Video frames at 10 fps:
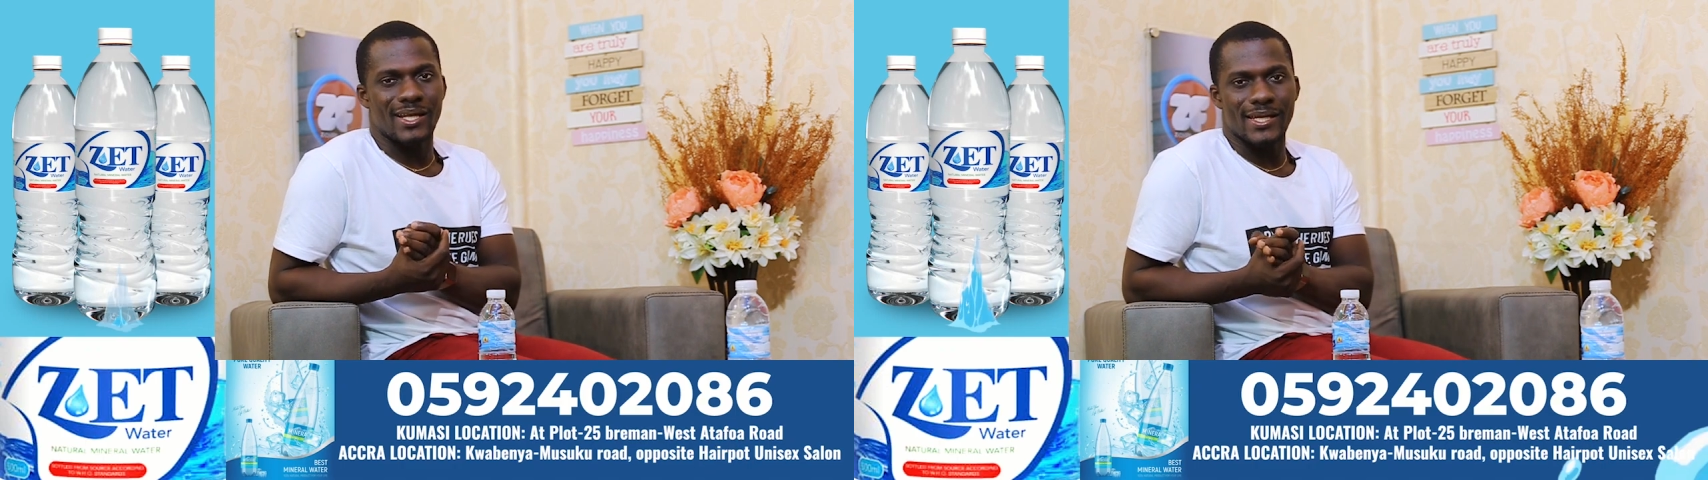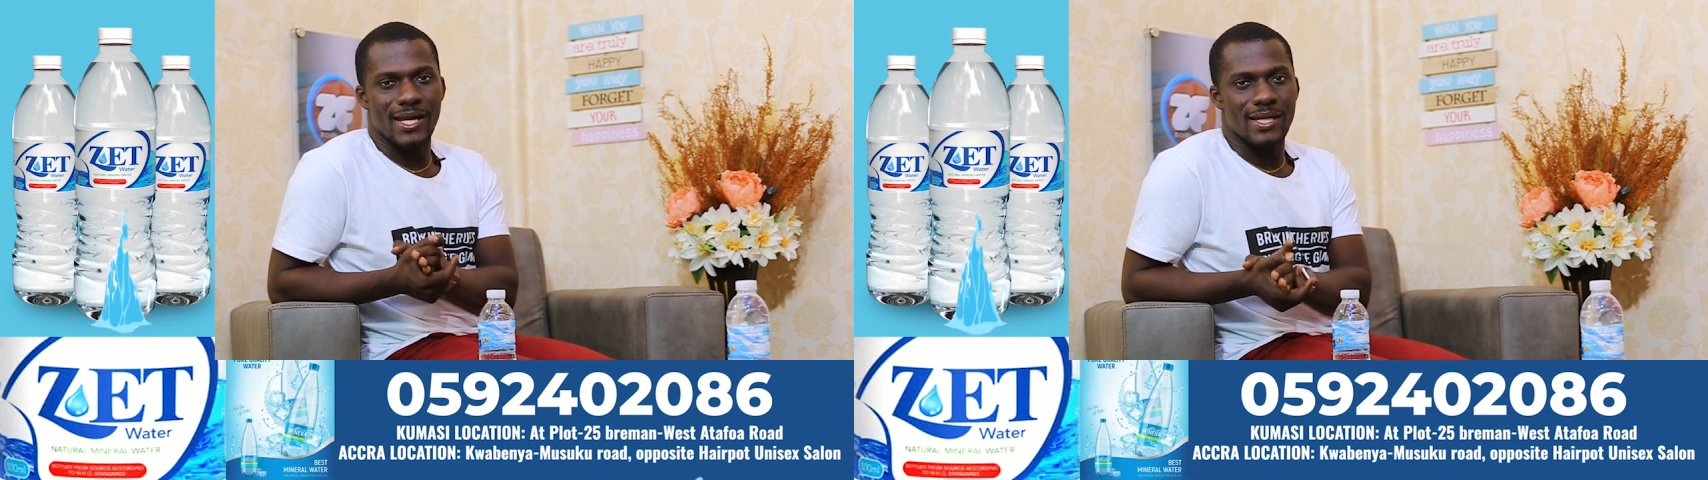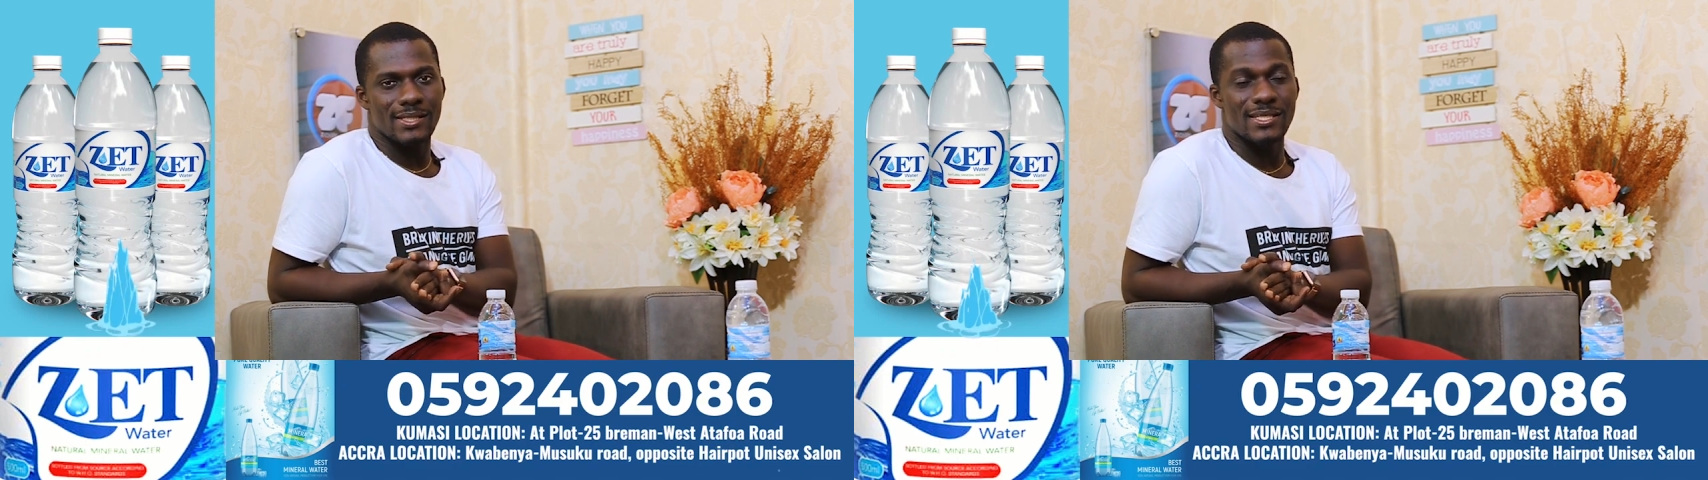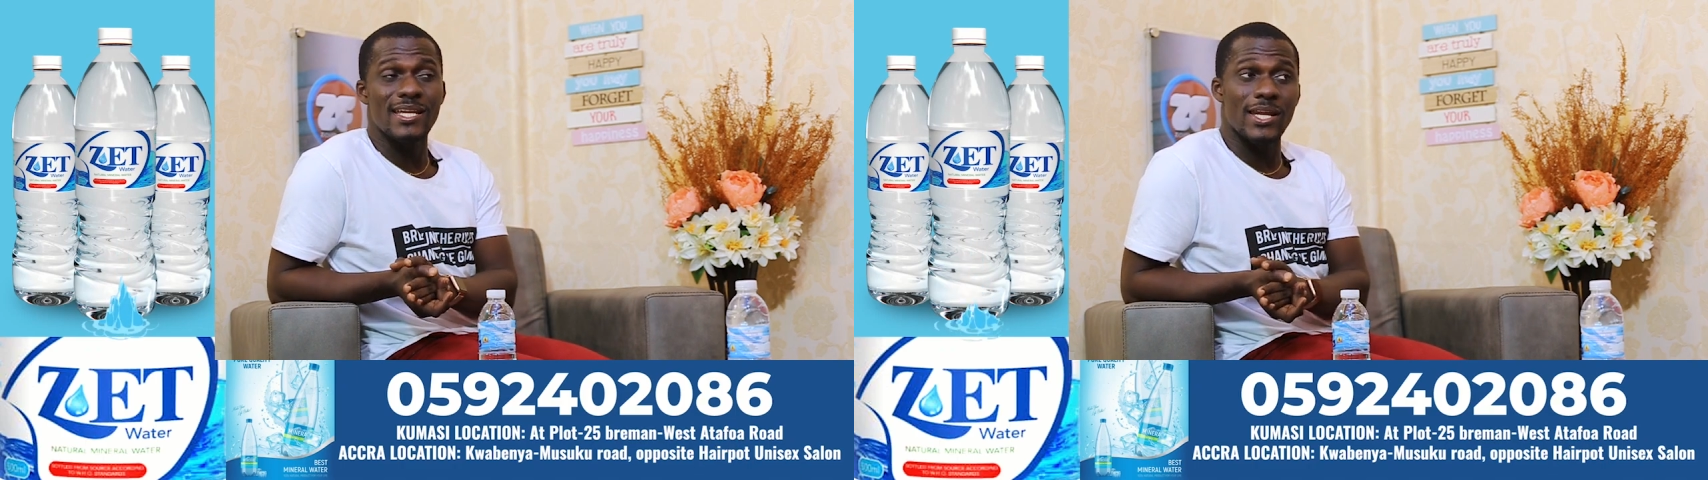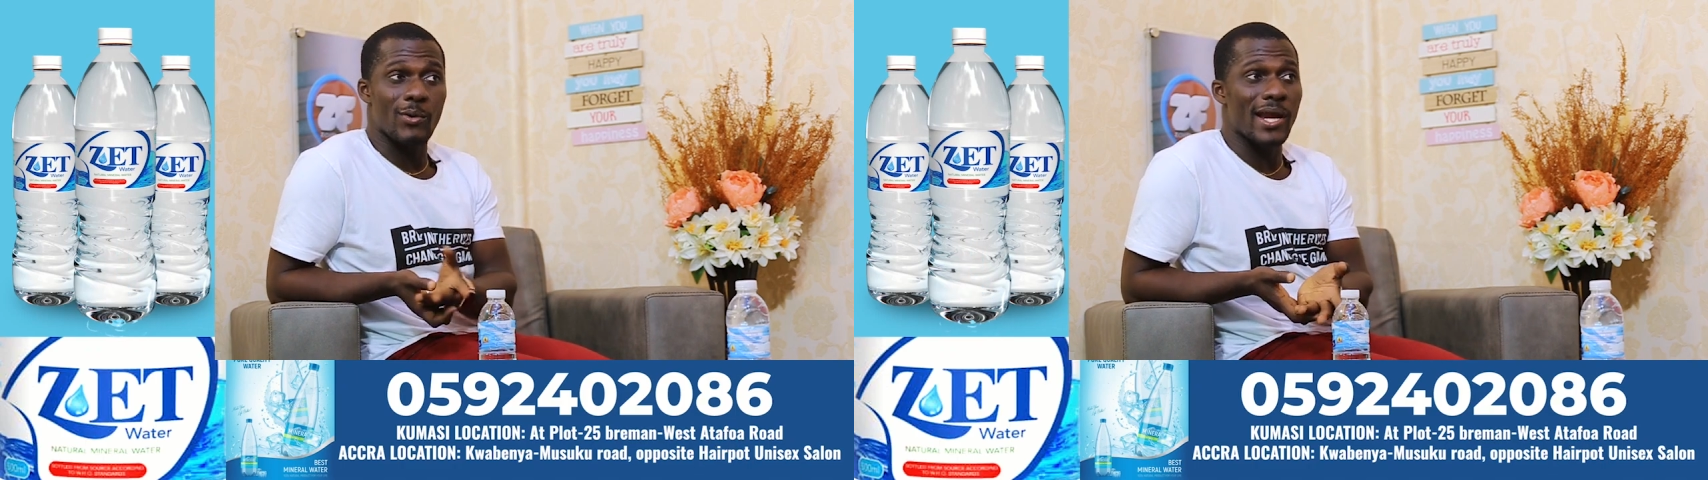Taya
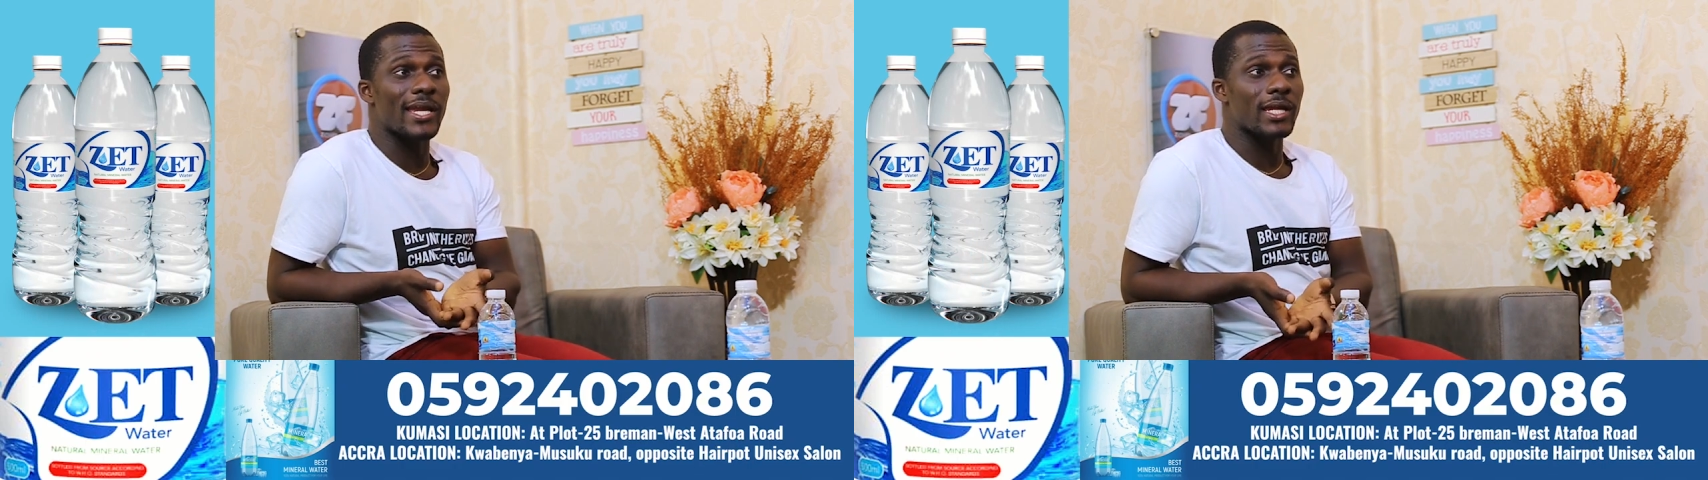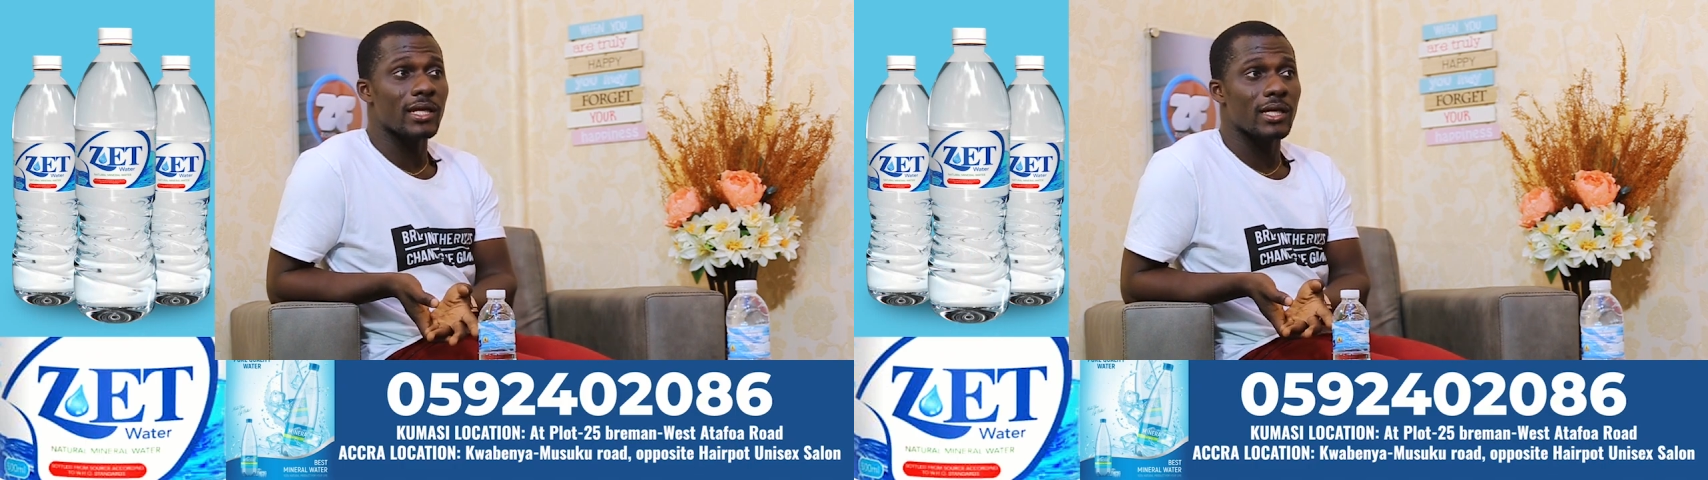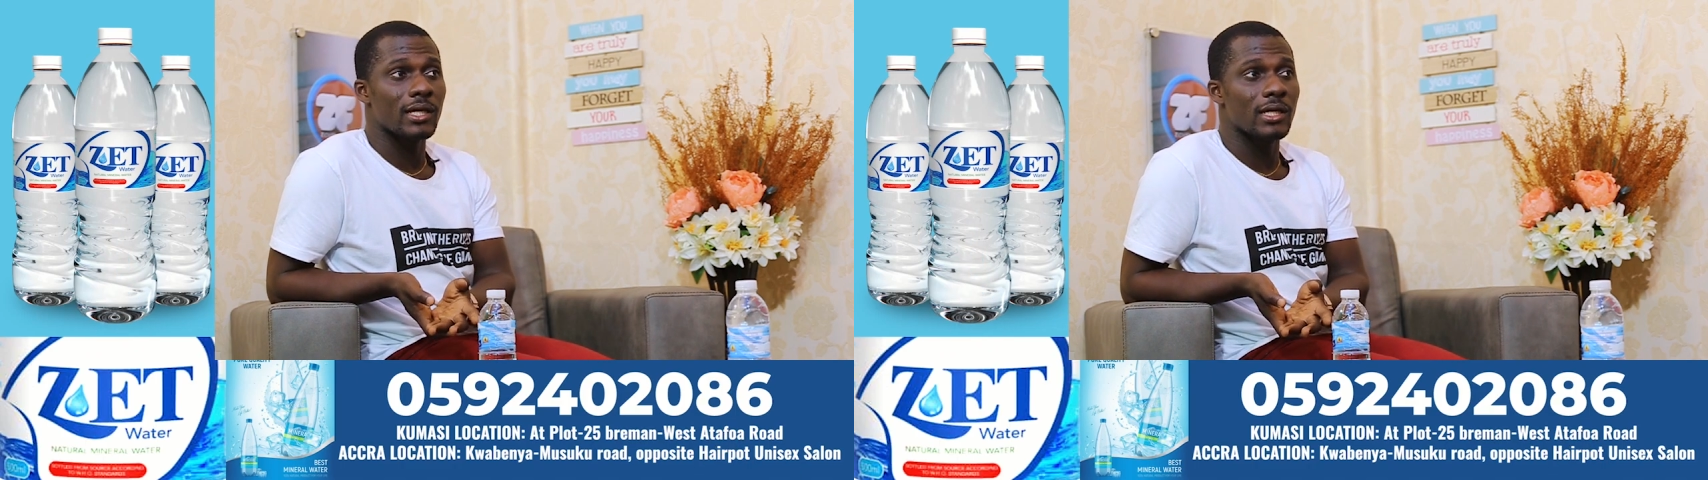T A Y A.